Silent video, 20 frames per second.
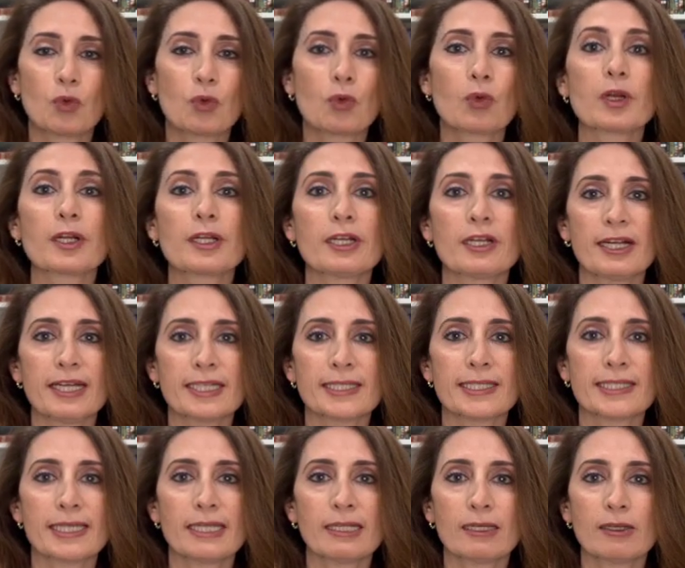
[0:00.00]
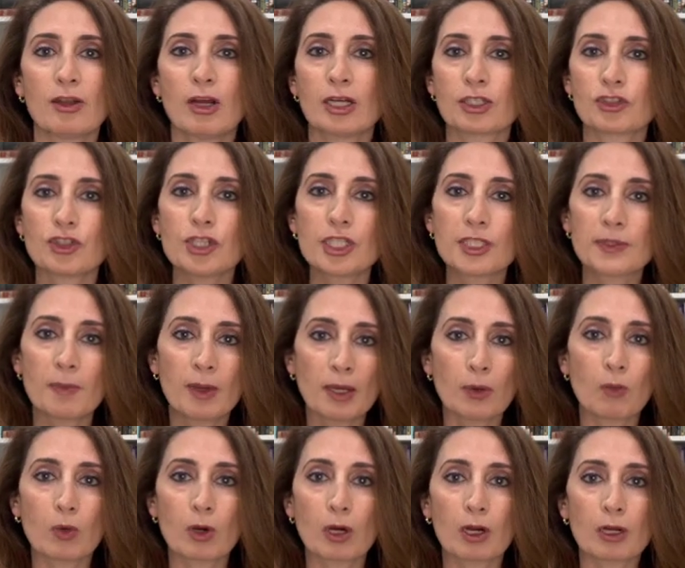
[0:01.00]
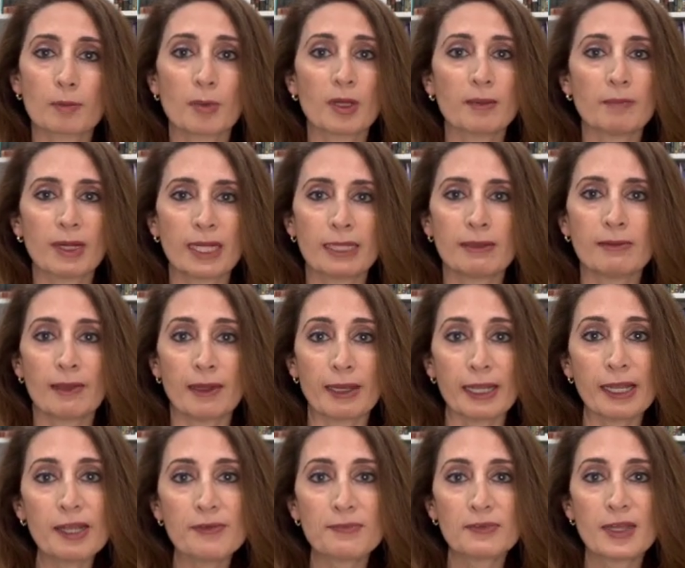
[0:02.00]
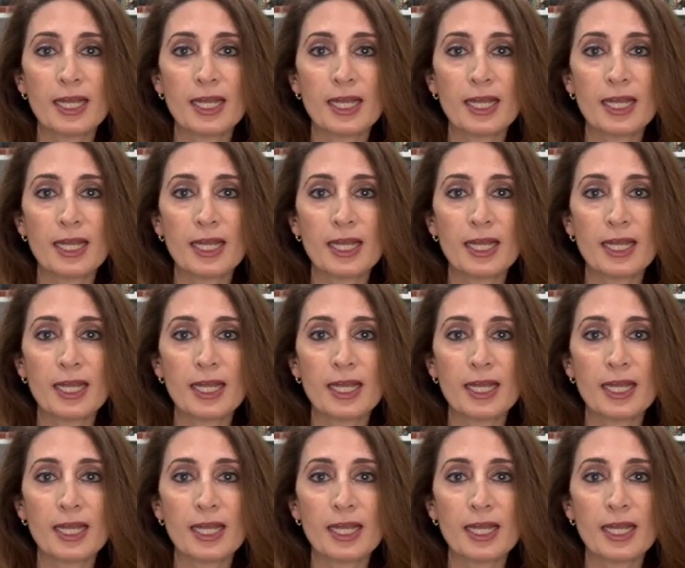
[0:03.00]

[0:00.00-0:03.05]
organizing not just my work but my life,